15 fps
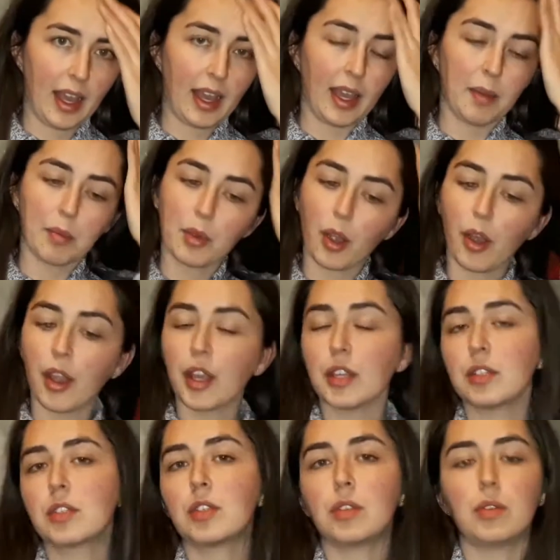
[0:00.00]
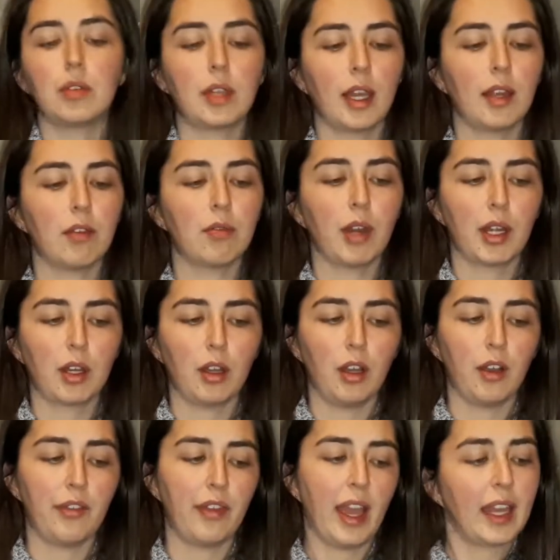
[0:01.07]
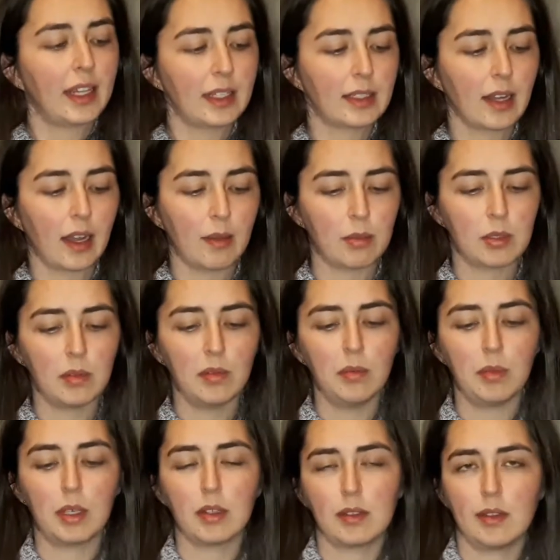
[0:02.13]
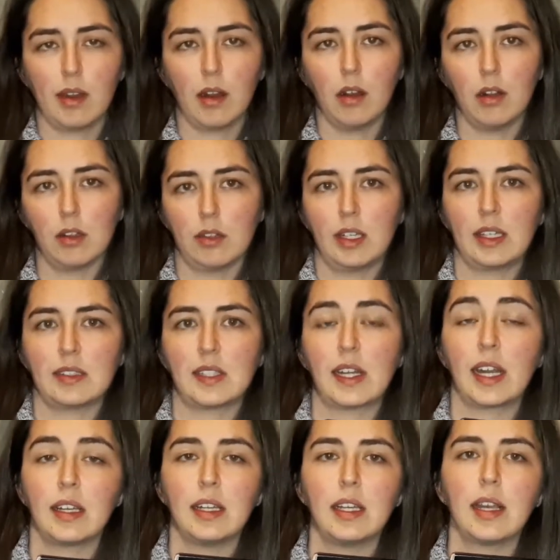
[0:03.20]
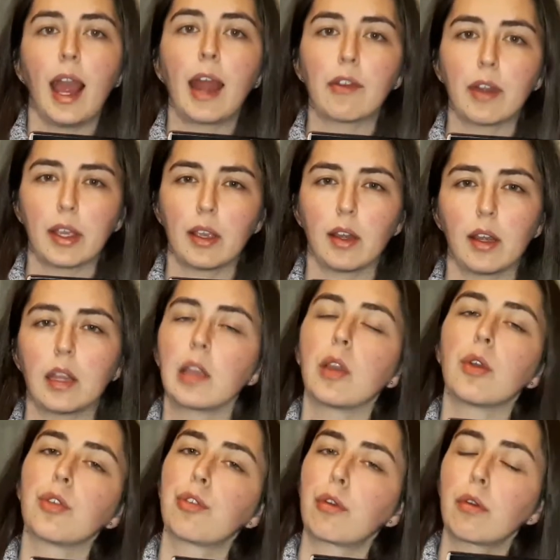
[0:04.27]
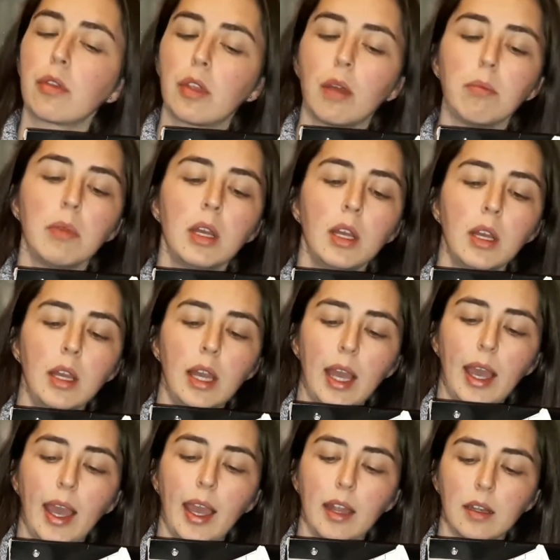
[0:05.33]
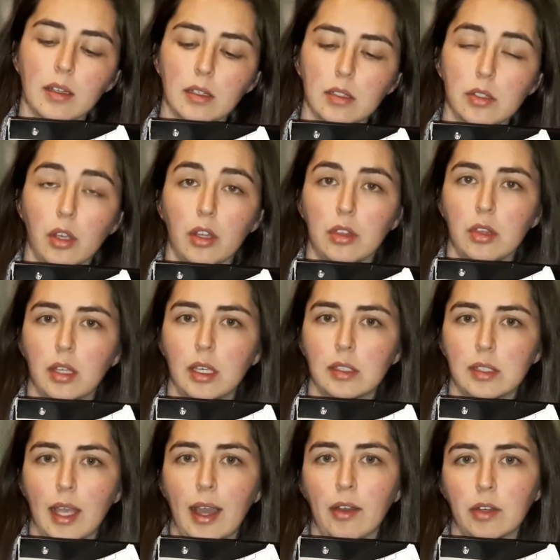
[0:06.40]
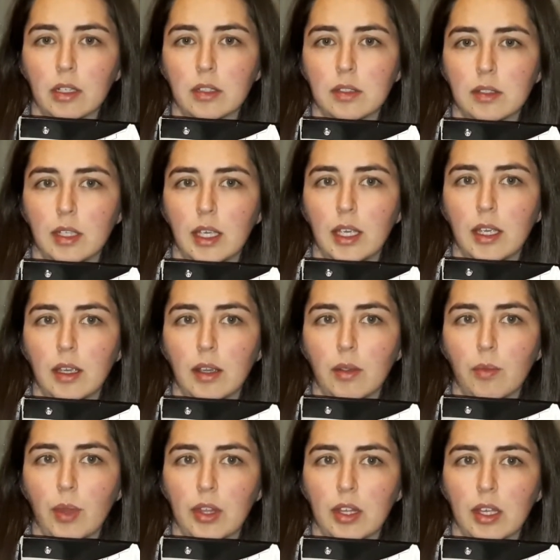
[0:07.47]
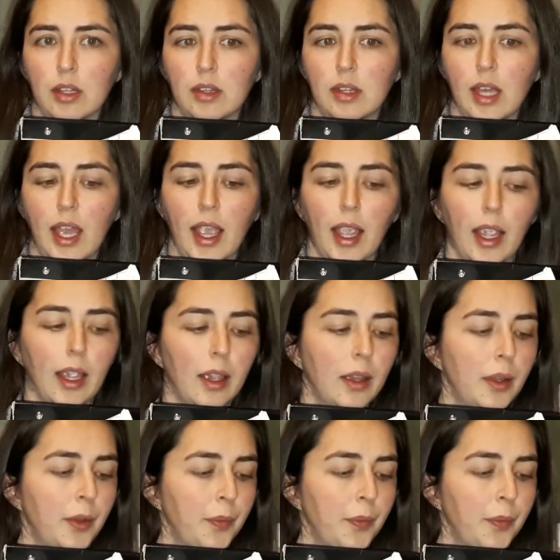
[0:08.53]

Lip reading: I'm going to get rid of anytime soon because they're all things that I need. I regularly go through them and sort things out and see whether they